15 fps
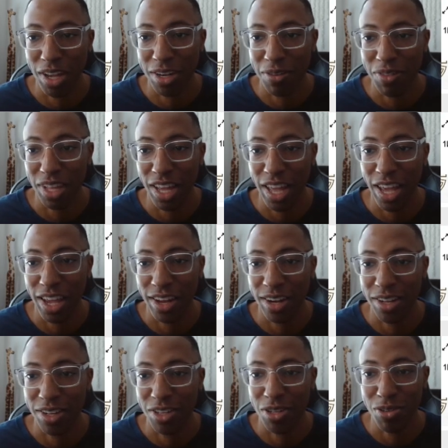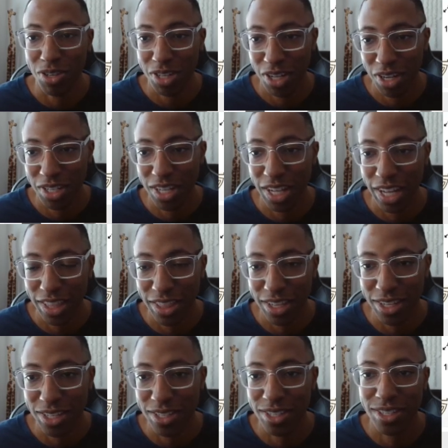if they had a huge closet like
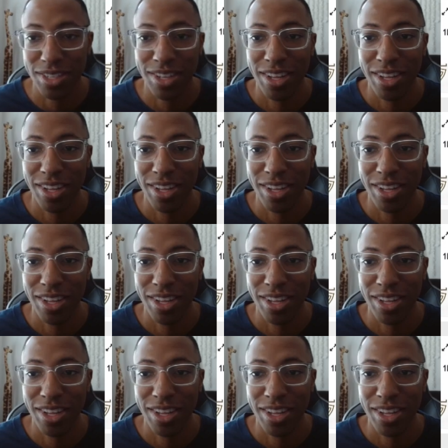this,